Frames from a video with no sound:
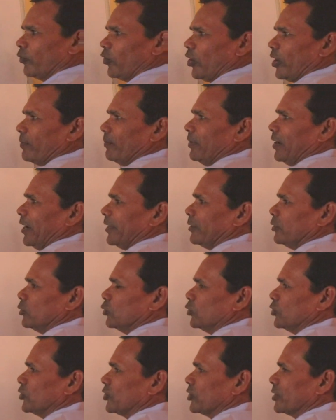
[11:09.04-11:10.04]
formula
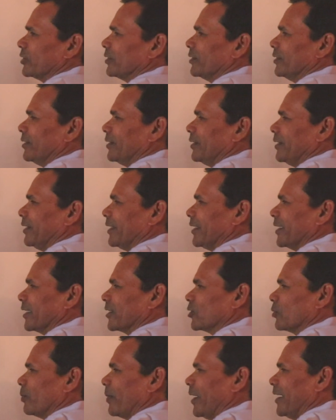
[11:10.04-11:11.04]
used,
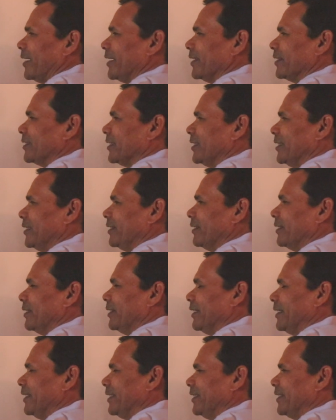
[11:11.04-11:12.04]
dx by
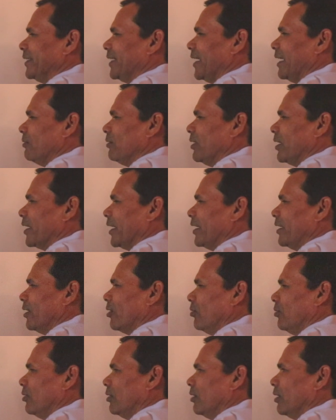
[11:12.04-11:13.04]
dt I will write
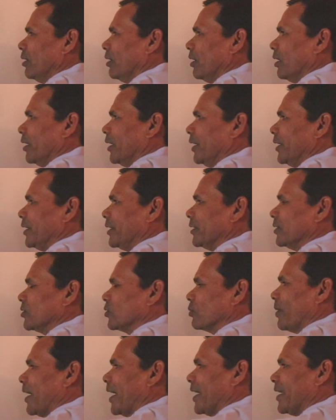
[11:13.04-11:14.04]
down. It
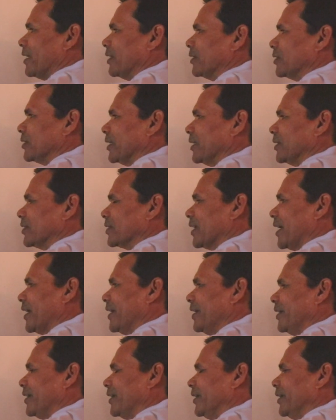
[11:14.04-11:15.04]
is minus a
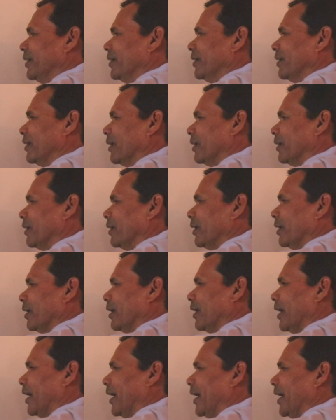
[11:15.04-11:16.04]
sin t
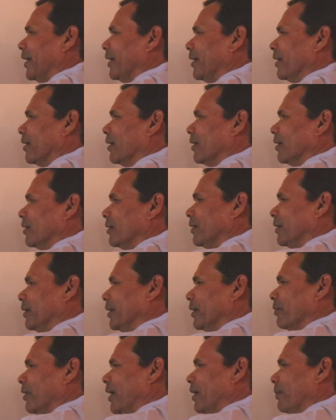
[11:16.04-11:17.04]
and
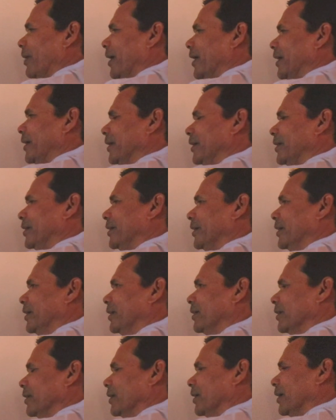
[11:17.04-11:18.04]
dy by
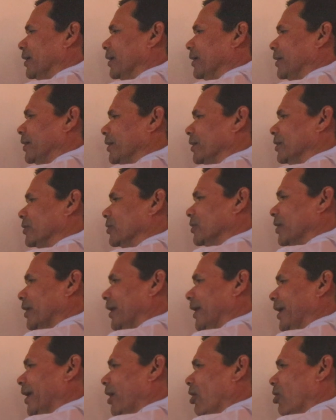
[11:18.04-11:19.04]
dt, it is
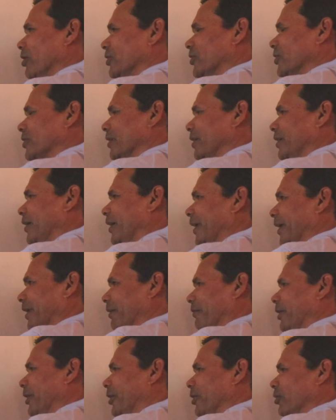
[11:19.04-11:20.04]
a cos t,
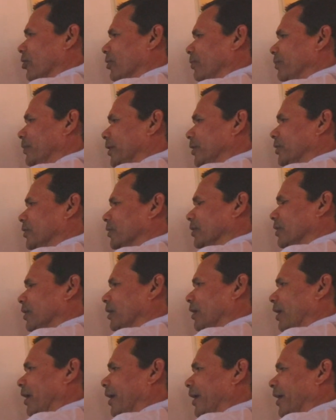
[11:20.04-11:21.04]
derivative of this
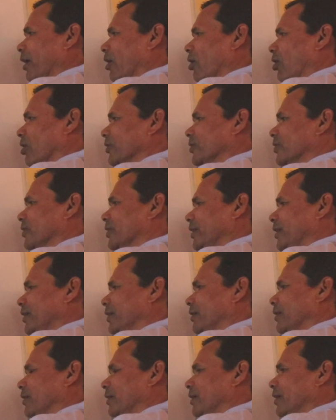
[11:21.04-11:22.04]
a cos t,